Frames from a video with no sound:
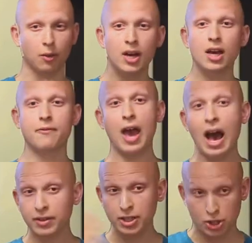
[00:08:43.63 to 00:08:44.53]
So if you
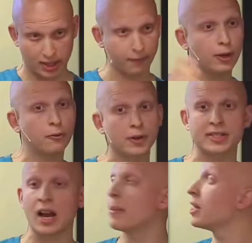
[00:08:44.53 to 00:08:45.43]
have any, just feel free
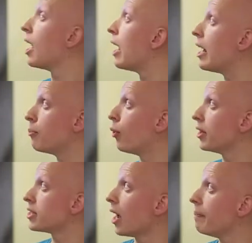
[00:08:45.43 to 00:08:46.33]
to stop me at any point in